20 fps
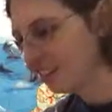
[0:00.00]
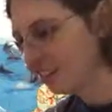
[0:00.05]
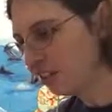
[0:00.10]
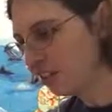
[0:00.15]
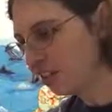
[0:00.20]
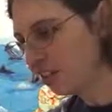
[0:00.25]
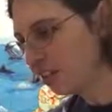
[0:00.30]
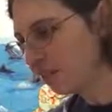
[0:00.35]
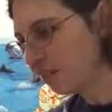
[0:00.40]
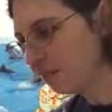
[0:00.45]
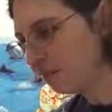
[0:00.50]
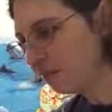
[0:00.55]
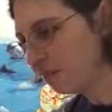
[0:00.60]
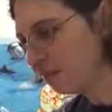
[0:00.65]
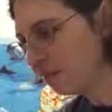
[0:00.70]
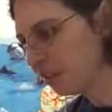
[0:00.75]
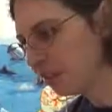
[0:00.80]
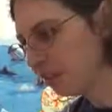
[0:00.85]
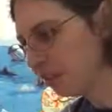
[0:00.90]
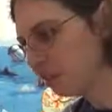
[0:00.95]
So
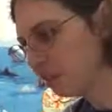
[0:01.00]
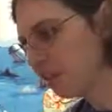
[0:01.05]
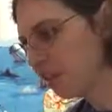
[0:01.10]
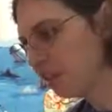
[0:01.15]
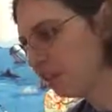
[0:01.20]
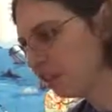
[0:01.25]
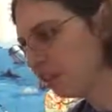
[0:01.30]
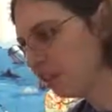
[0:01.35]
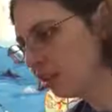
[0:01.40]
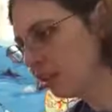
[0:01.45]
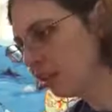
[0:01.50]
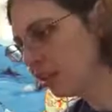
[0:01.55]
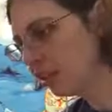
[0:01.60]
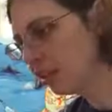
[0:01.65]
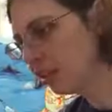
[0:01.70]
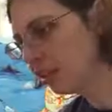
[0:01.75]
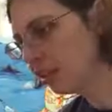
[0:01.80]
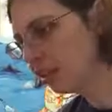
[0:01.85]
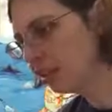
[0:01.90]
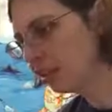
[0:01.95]
press
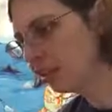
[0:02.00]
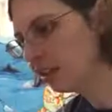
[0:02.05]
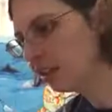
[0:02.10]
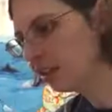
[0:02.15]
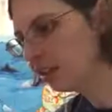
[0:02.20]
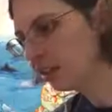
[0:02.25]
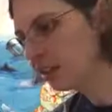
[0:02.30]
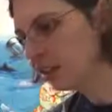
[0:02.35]
the